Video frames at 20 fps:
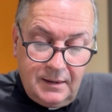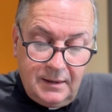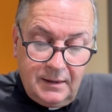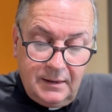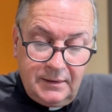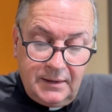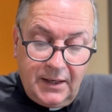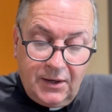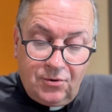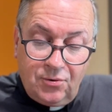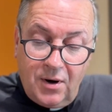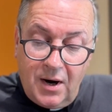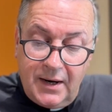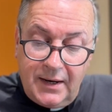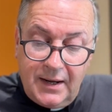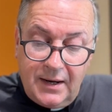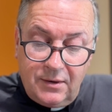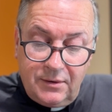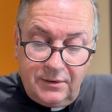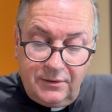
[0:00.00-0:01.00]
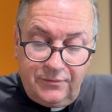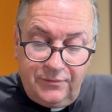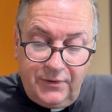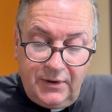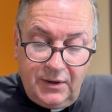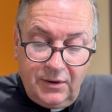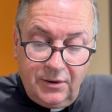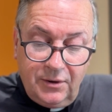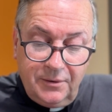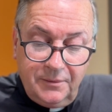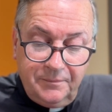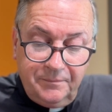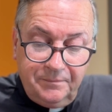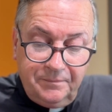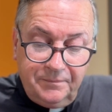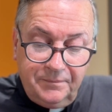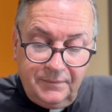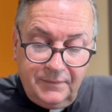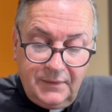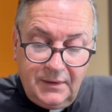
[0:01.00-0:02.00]
And they cried out in fear.
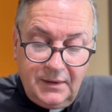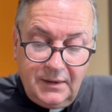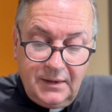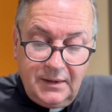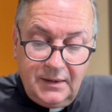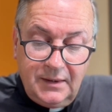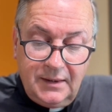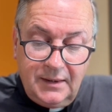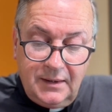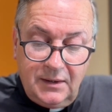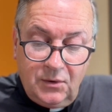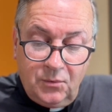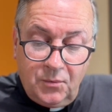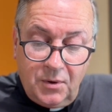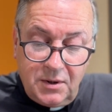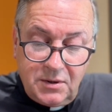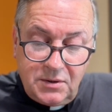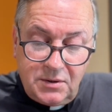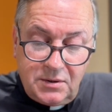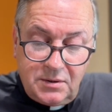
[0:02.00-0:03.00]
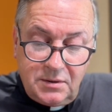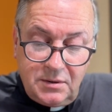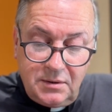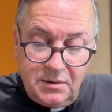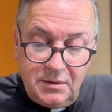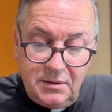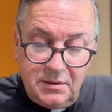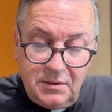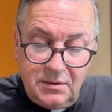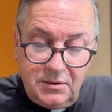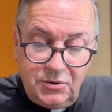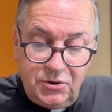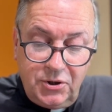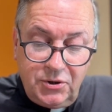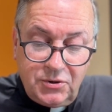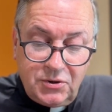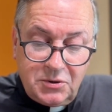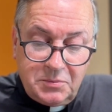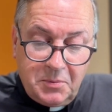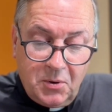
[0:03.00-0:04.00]
And at once
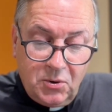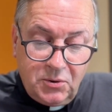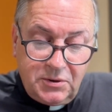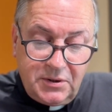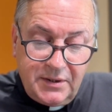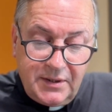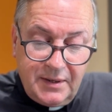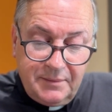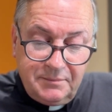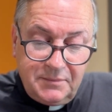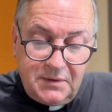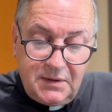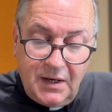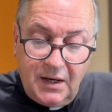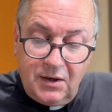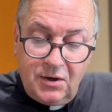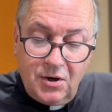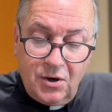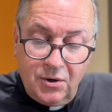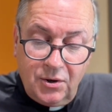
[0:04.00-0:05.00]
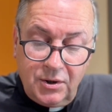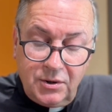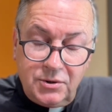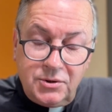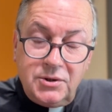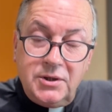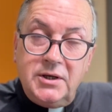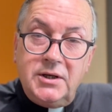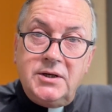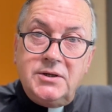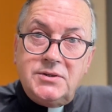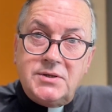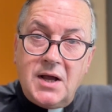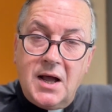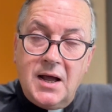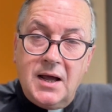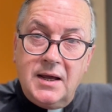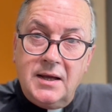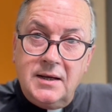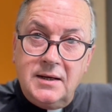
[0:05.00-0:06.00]
Jesus spoke to them, "Take courage, it is
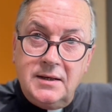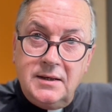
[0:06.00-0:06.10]
I.